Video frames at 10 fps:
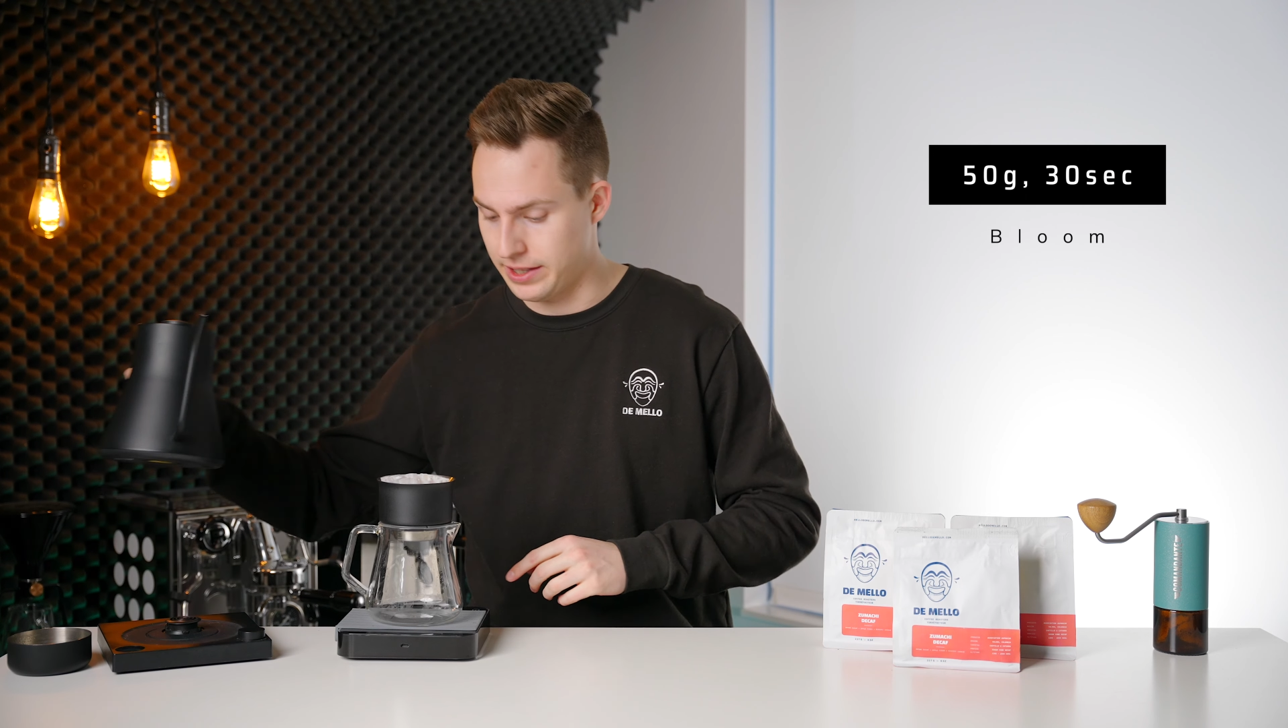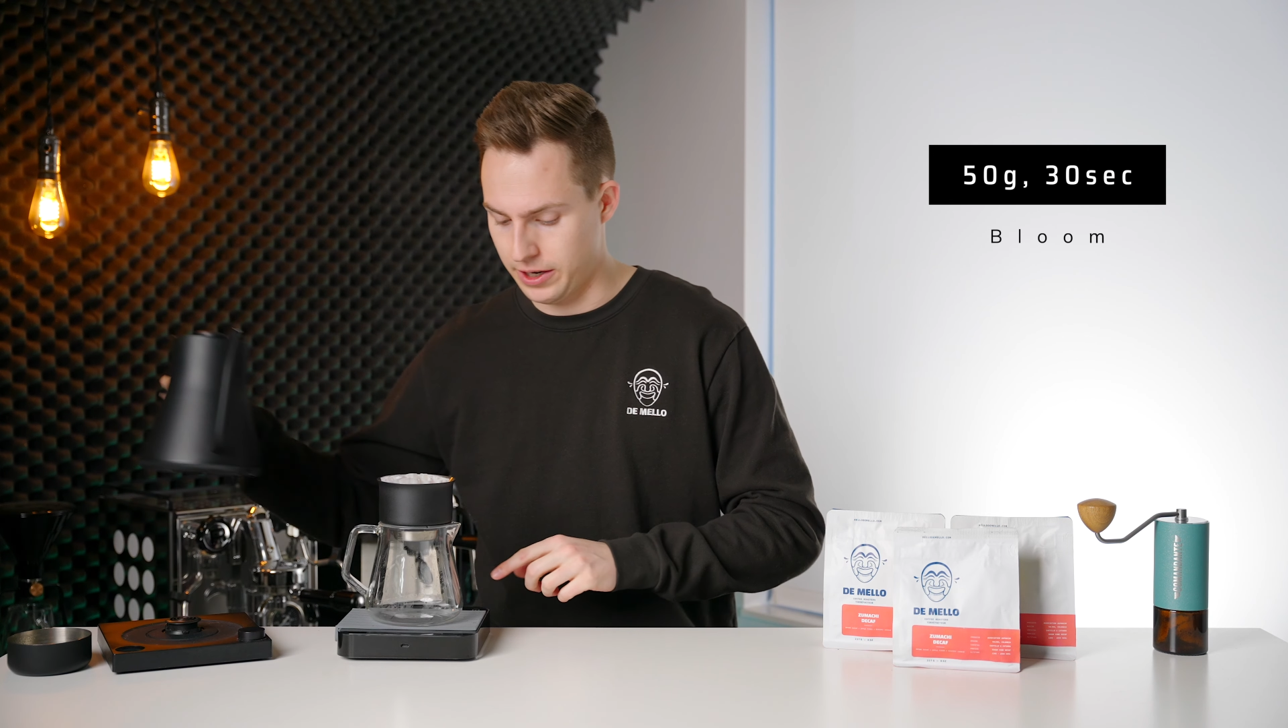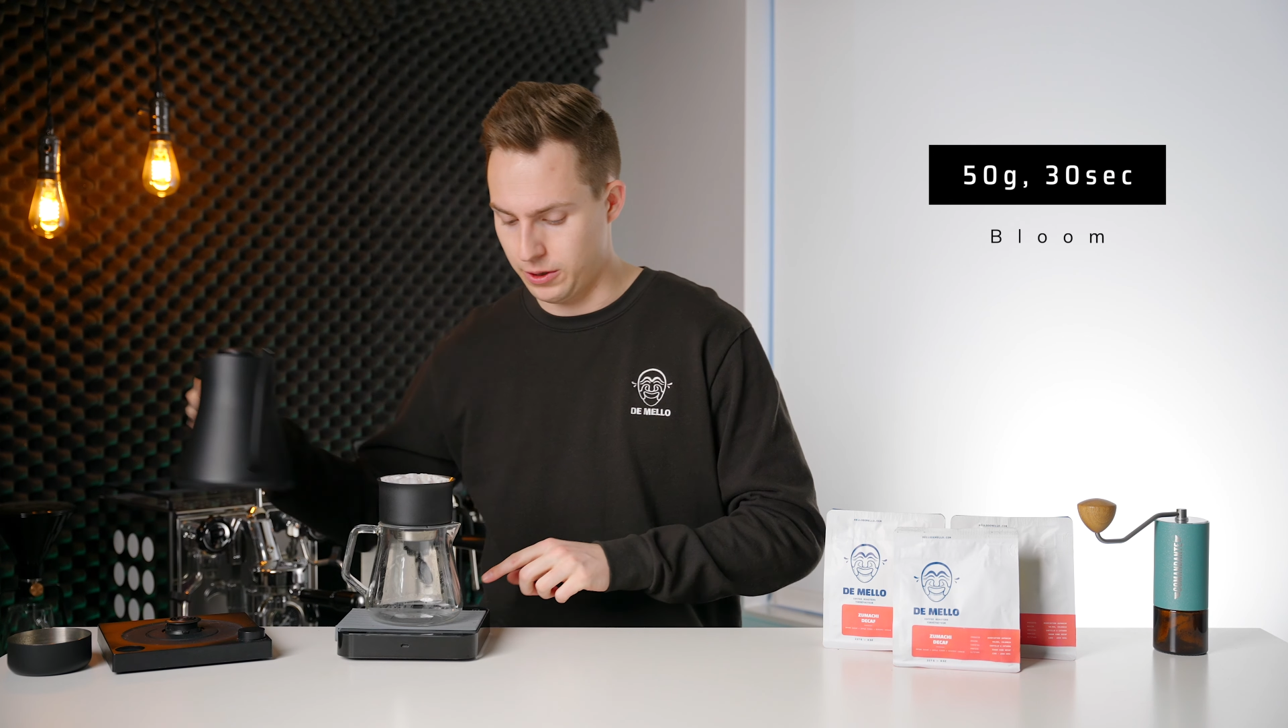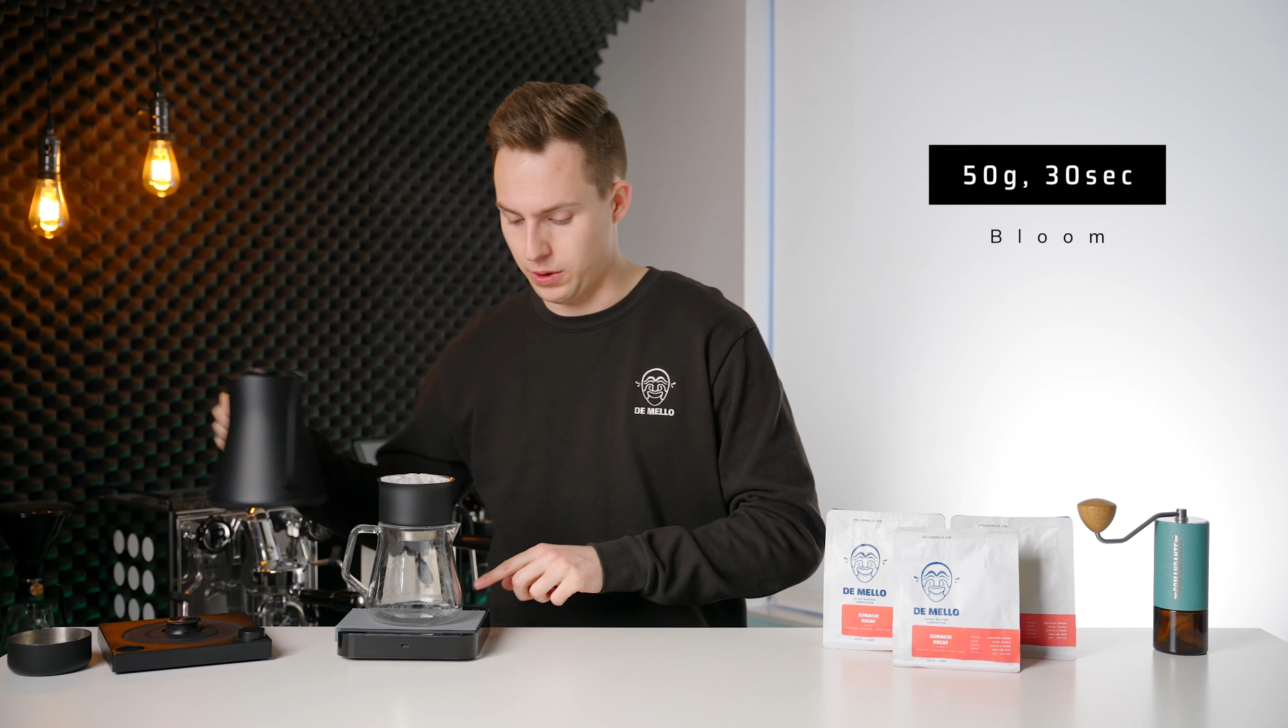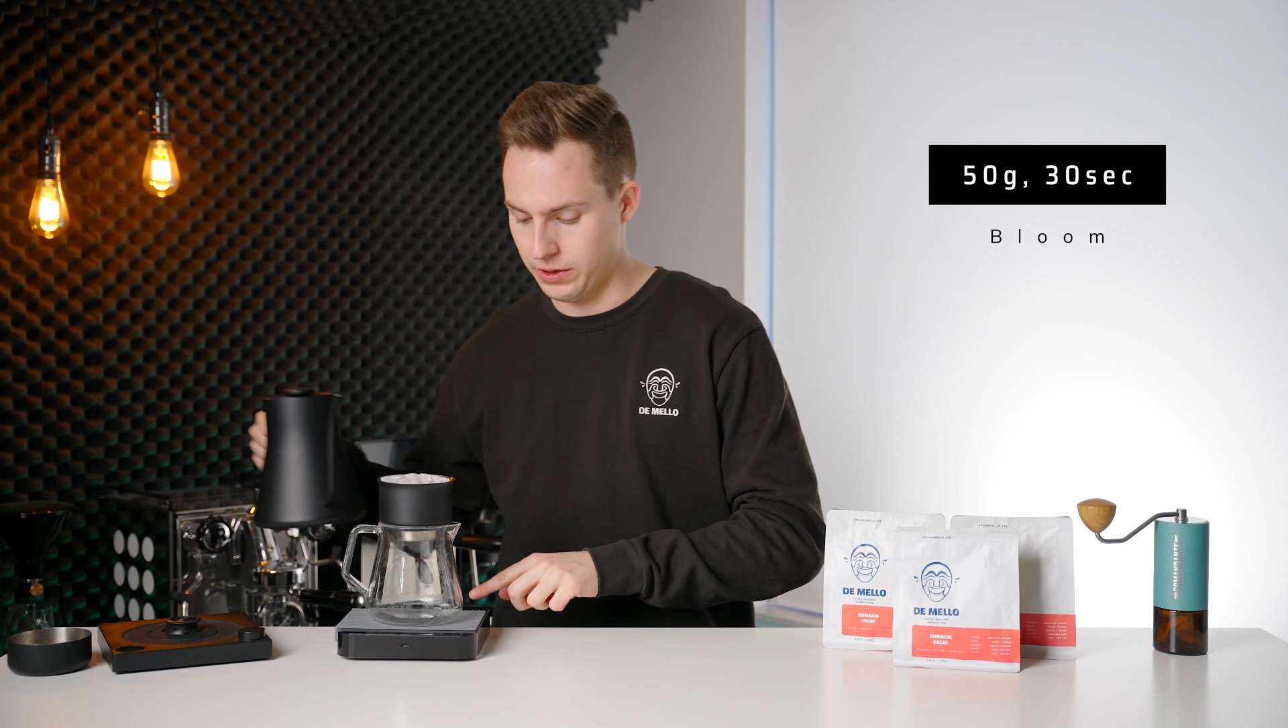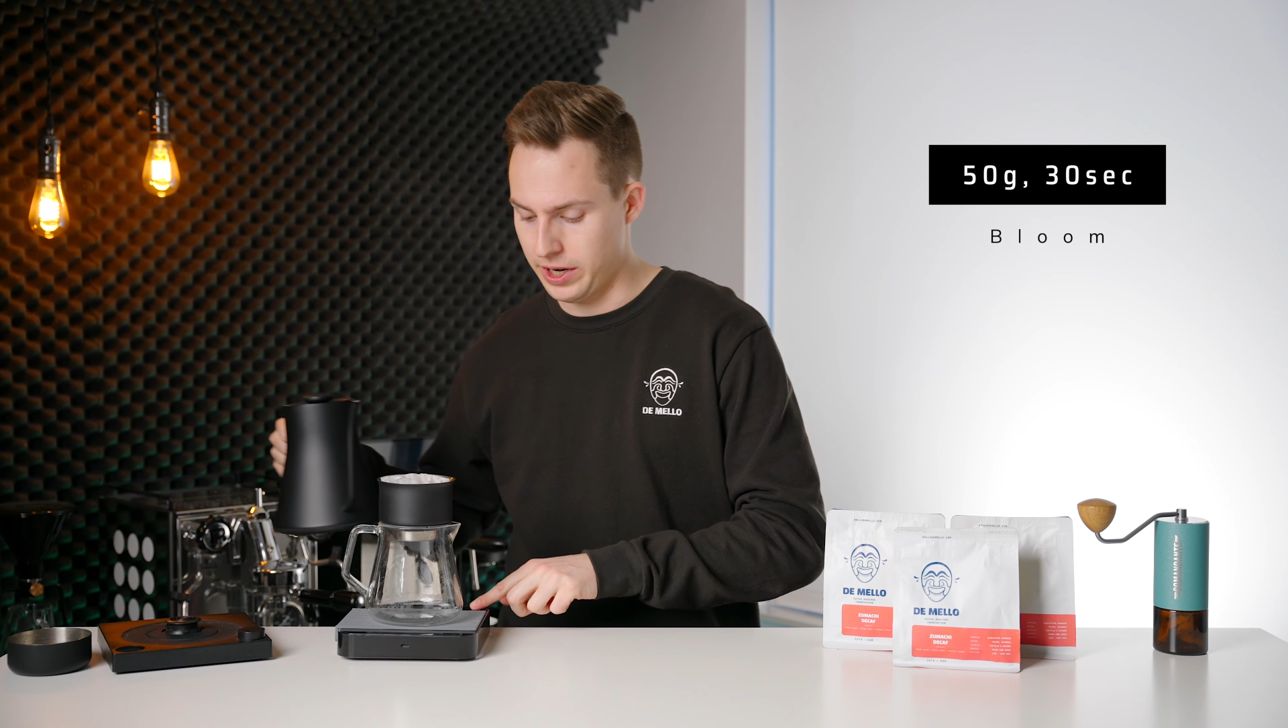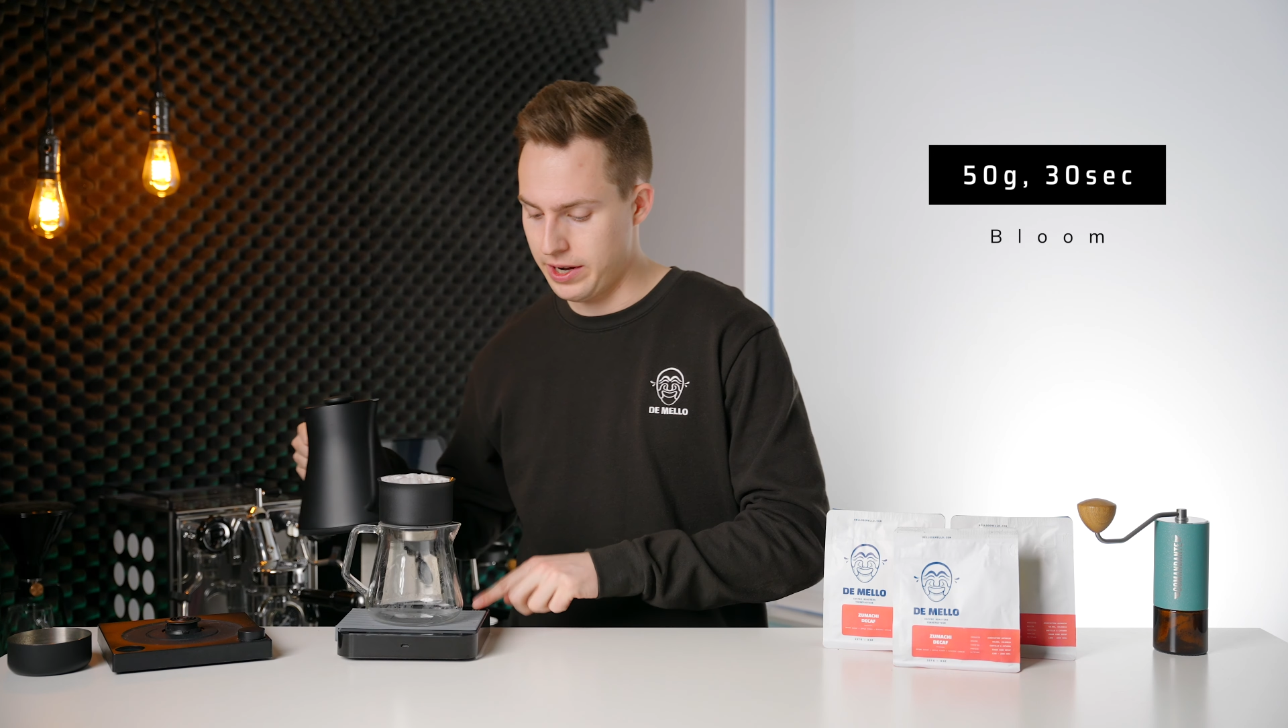that going right